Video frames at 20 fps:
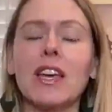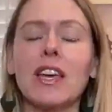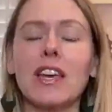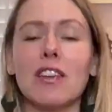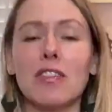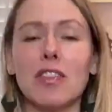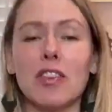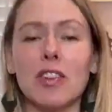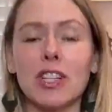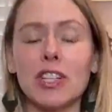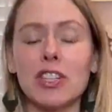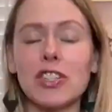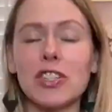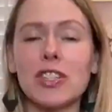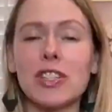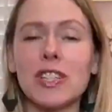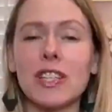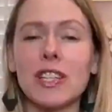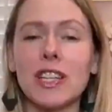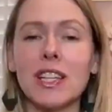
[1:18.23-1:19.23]
If you're
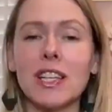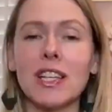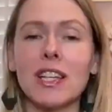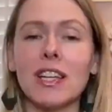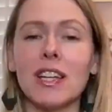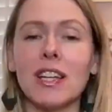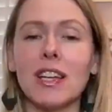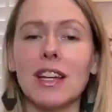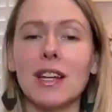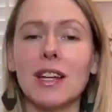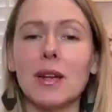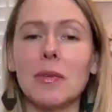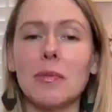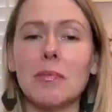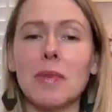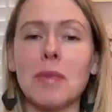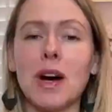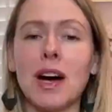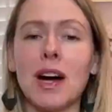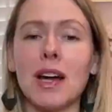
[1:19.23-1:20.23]
interested in
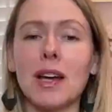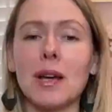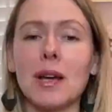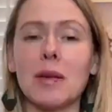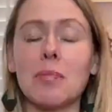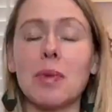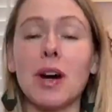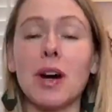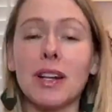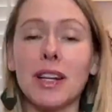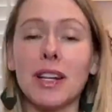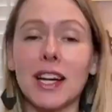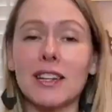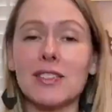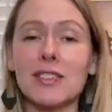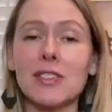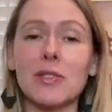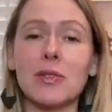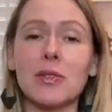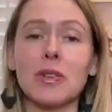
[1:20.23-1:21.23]
my
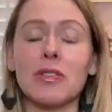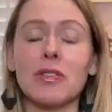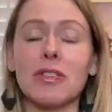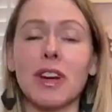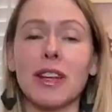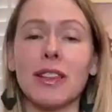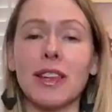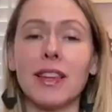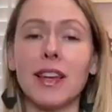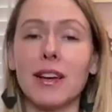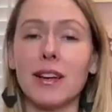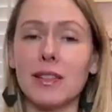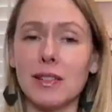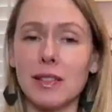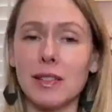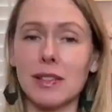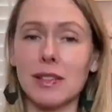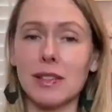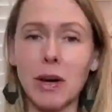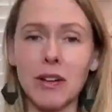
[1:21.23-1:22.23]
podcast, you can find that on
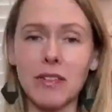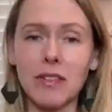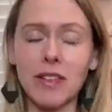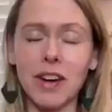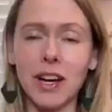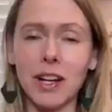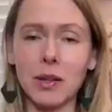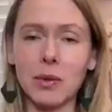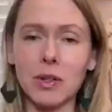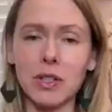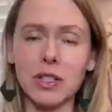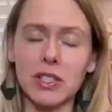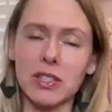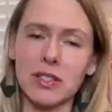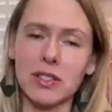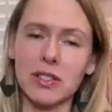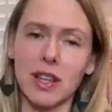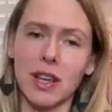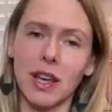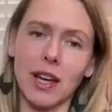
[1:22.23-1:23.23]
Spotify, which
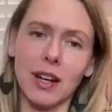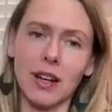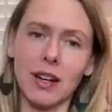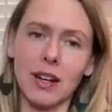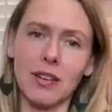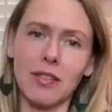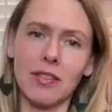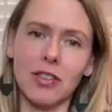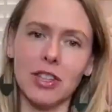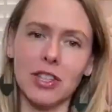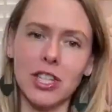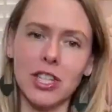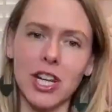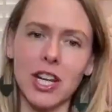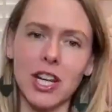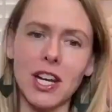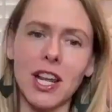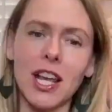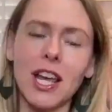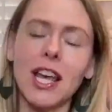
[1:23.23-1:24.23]
is the edited
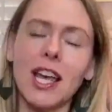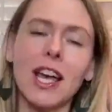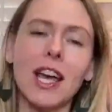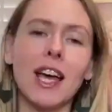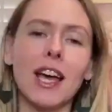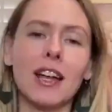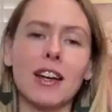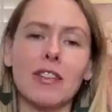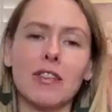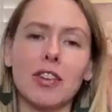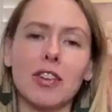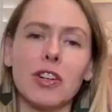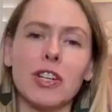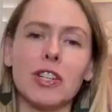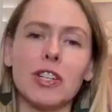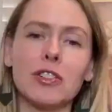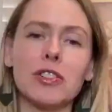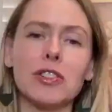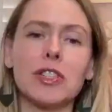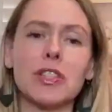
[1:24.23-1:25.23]
version. And if you're
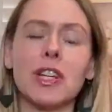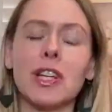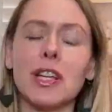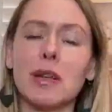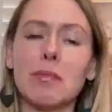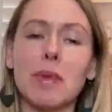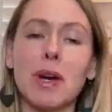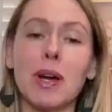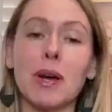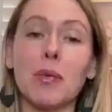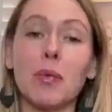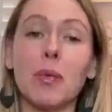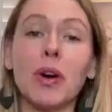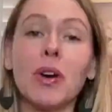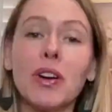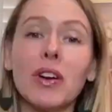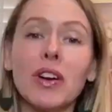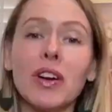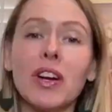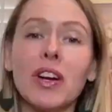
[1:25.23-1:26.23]
interested in my
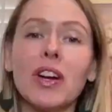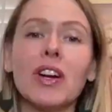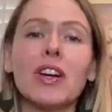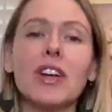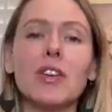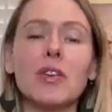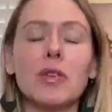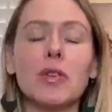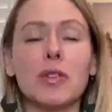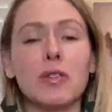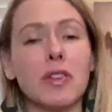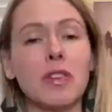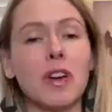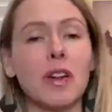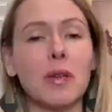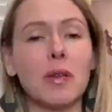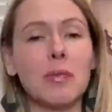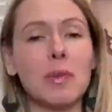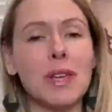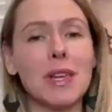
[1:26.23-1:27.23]
work, you can
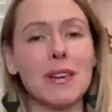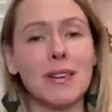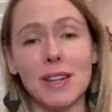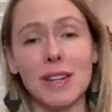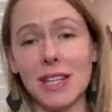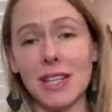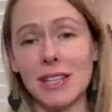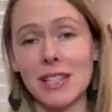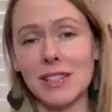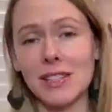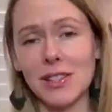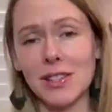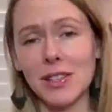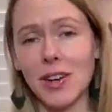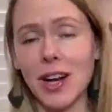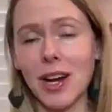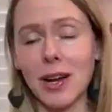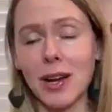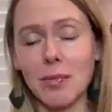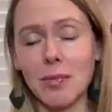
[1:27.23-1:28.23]
follow me on
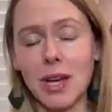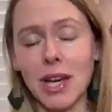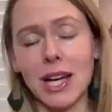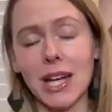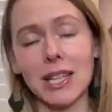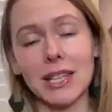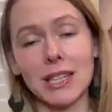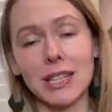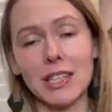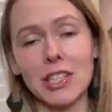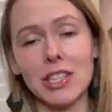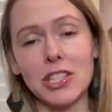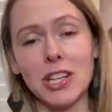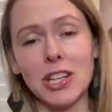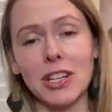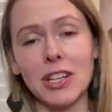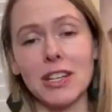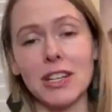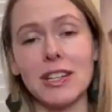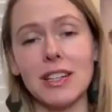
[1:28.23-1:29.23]
Instagram at
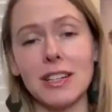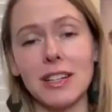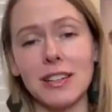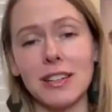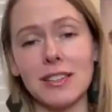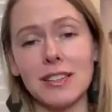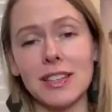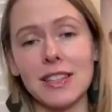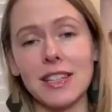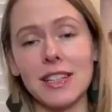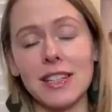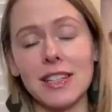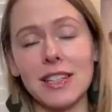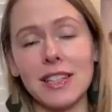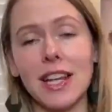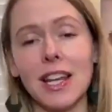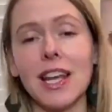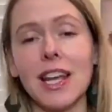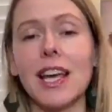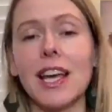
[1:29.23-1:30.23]
Leisha Nelson
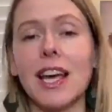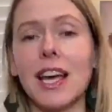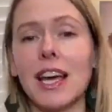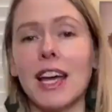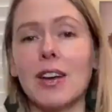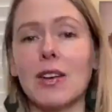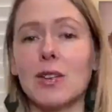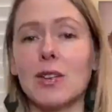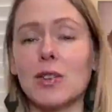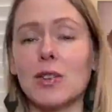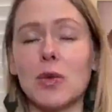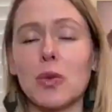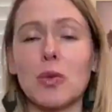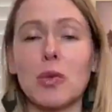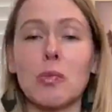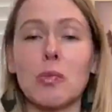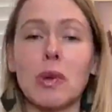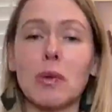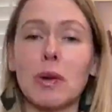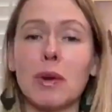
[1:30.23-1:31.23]
and also through
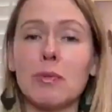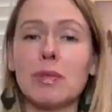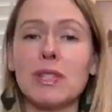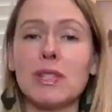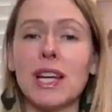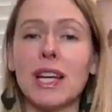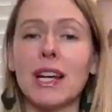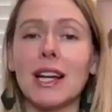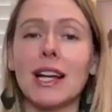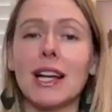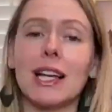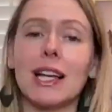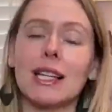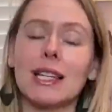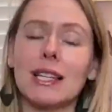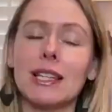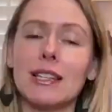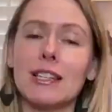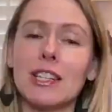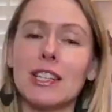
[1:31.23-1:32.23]
my website at
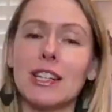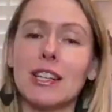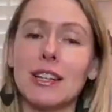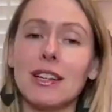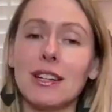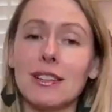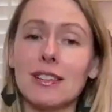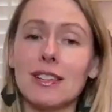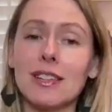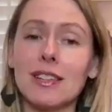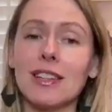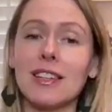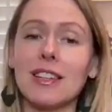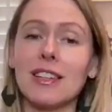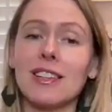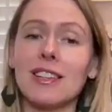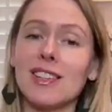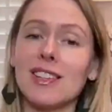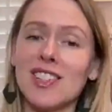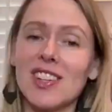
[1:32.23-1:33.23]

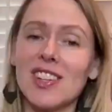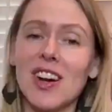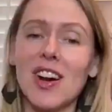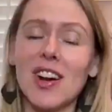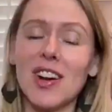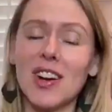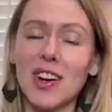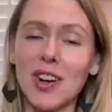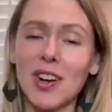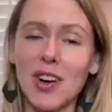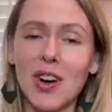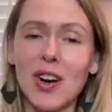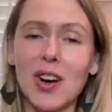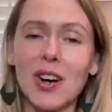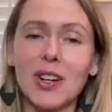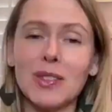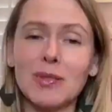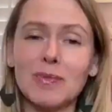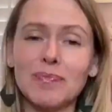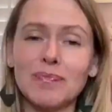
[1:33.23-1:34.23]

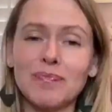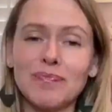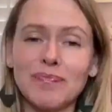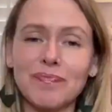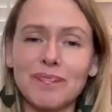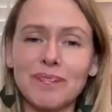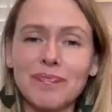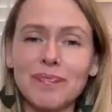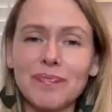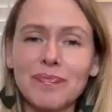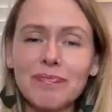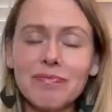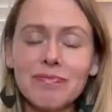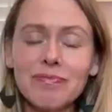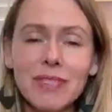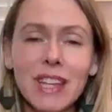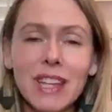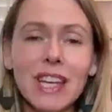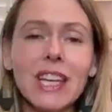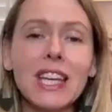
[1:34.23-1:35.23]
leishanelson.com.
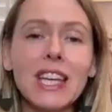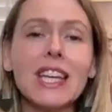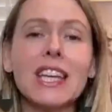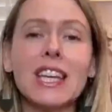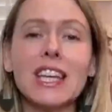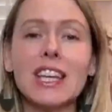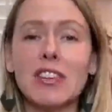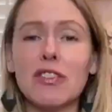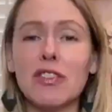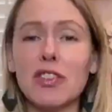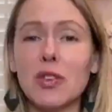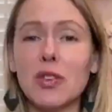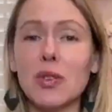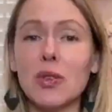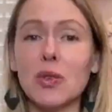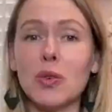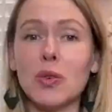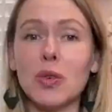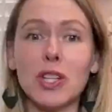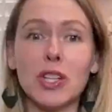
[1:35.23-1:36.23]
If
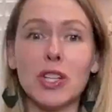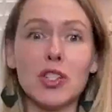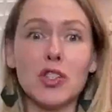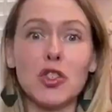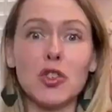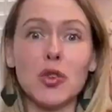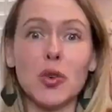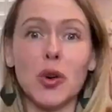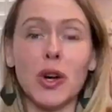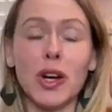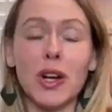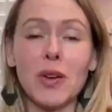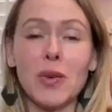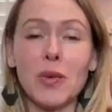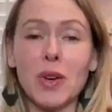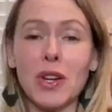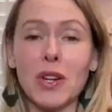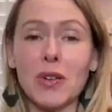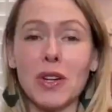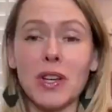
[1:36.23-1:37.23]
you enjoy
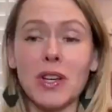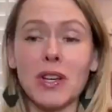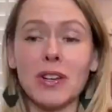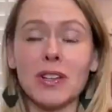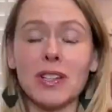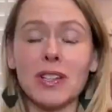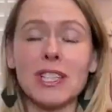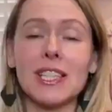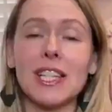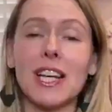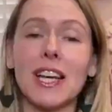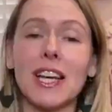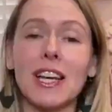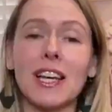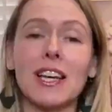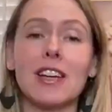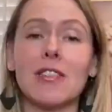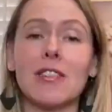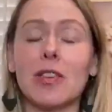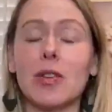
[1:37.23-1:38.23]
what you hear
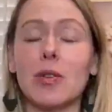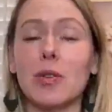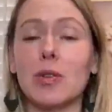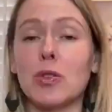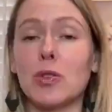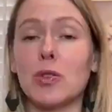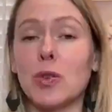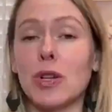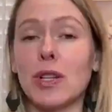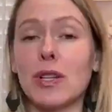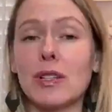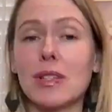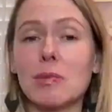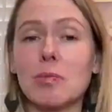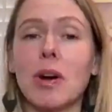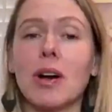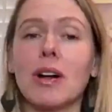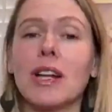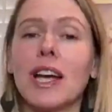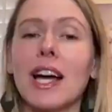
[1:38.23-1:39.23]
today, if you enjoy this
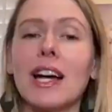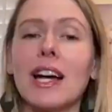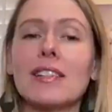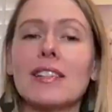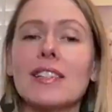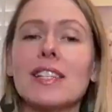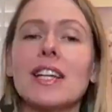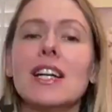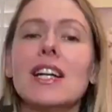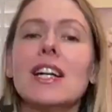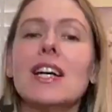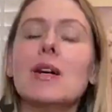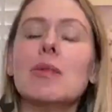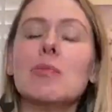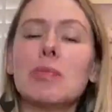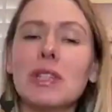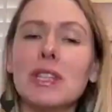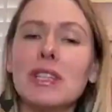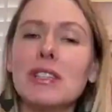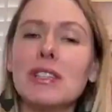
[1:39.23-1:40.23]
podcast,
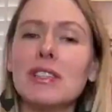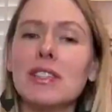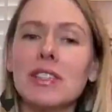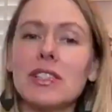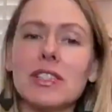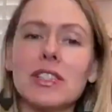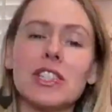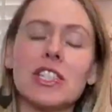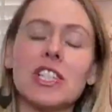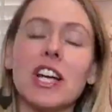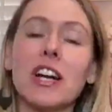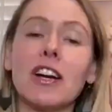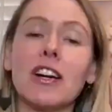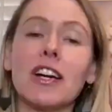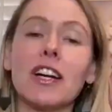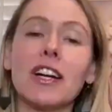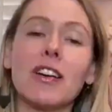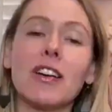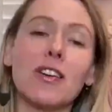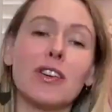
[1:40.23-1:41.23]
please share
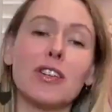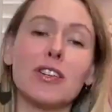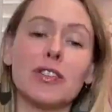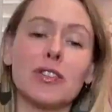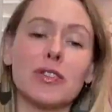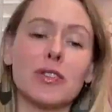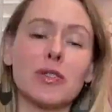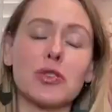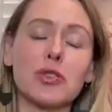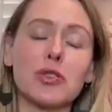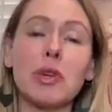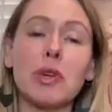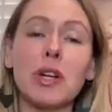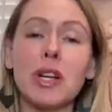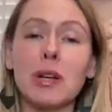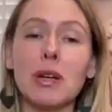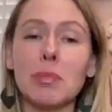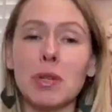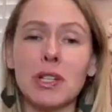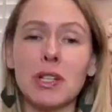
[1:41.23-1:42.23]
it on your social
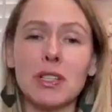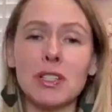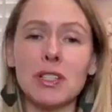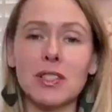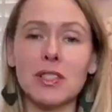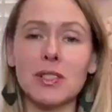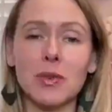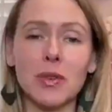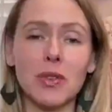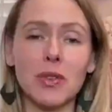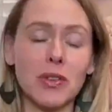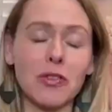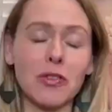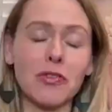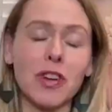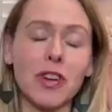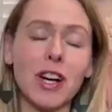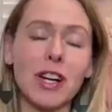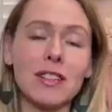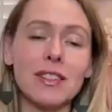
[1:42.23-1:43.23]
media pages with your
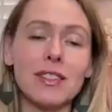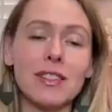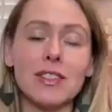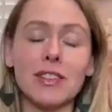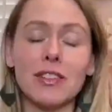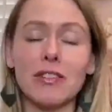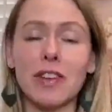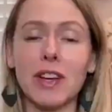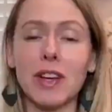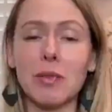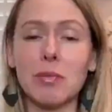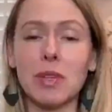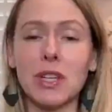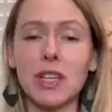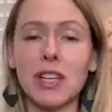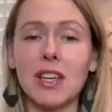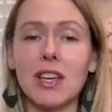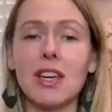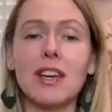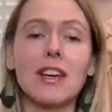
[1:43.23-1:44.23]
friends, your
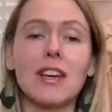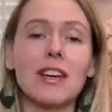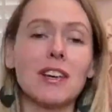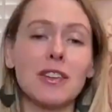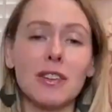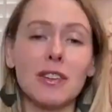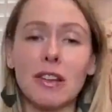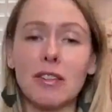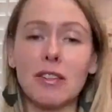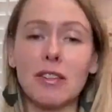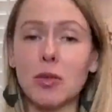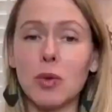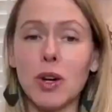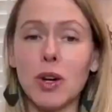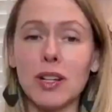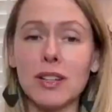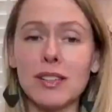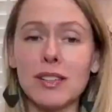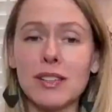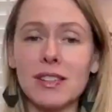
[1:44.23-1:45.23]
family, your loved
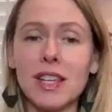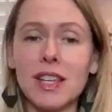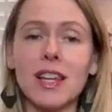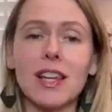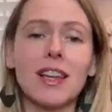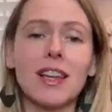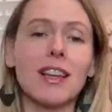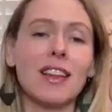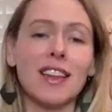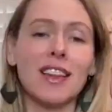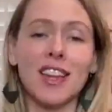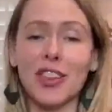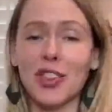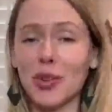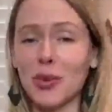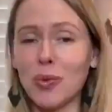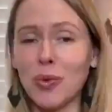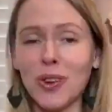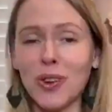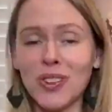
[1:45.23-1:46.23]
ones. Let
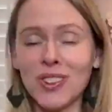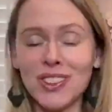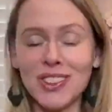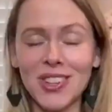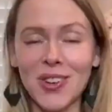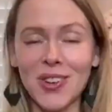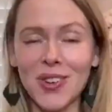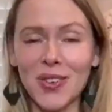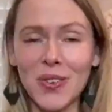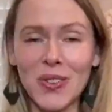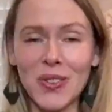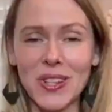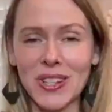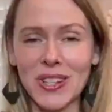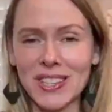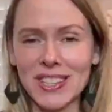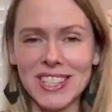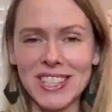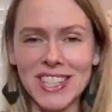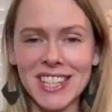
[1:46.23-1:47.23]
the world know that
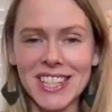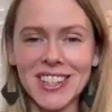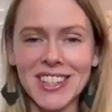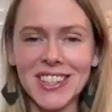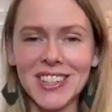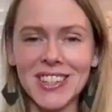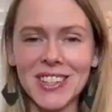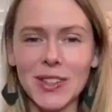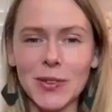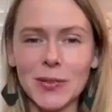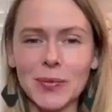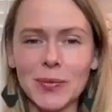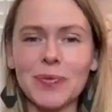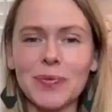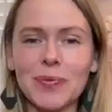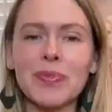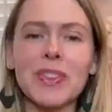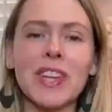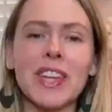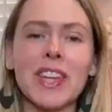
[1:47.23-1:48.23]
it's here.
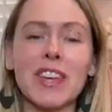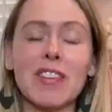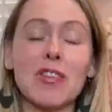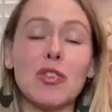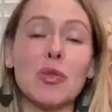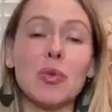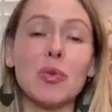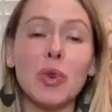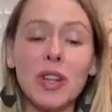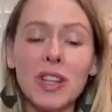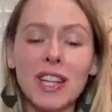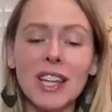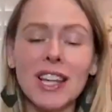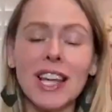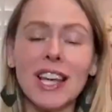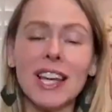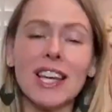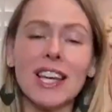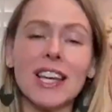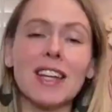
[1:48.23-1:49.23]
If you really
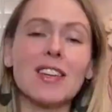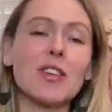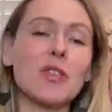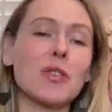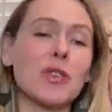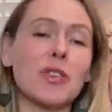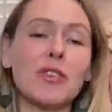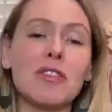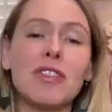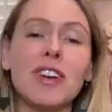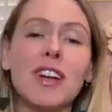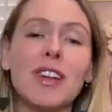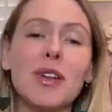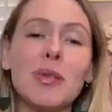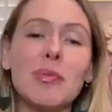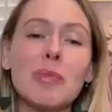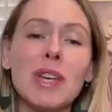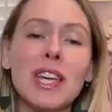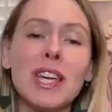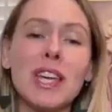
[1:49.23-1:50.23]
like it, you can follow
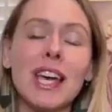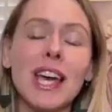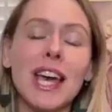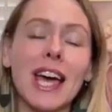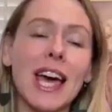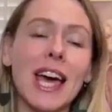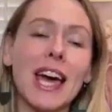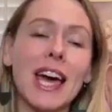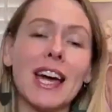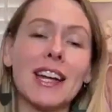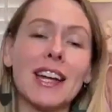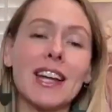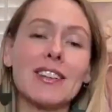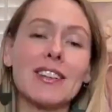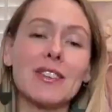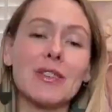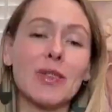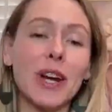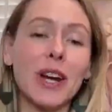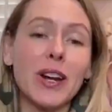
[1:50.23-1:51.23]
me
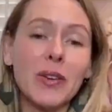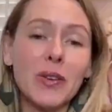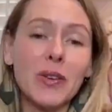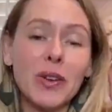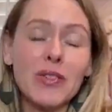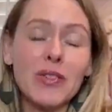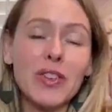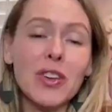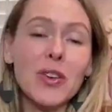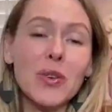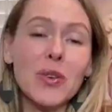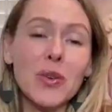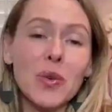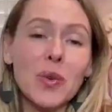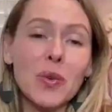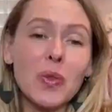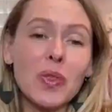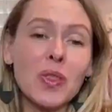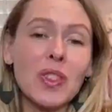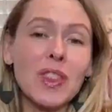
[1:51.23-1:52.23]
and write a
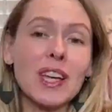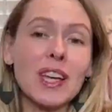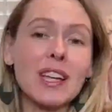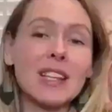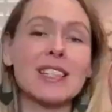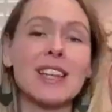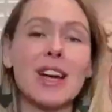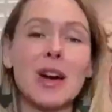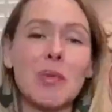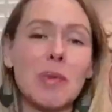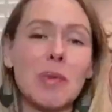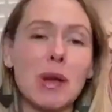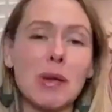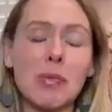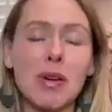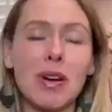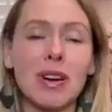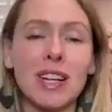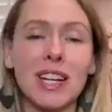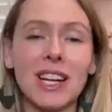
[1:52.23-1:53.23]
review. That's how my
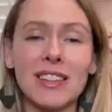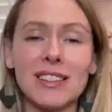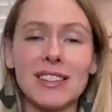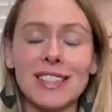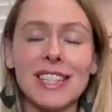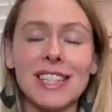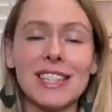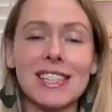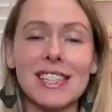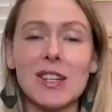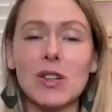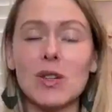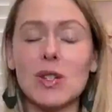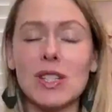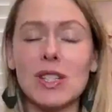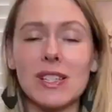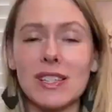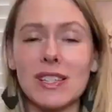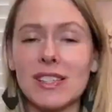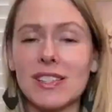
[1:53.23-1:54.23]
podcast gets out
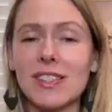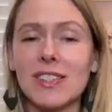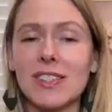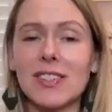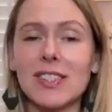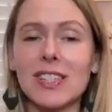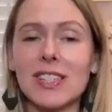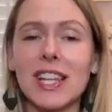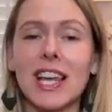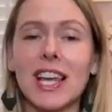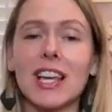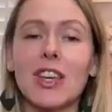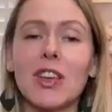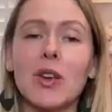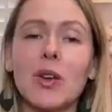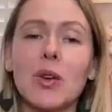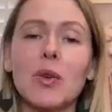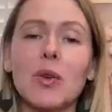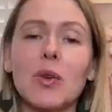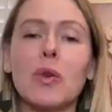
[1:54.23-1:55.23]
to listeners like
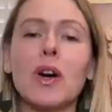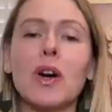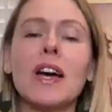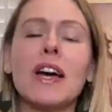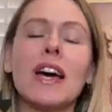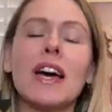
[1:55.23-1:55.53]
you.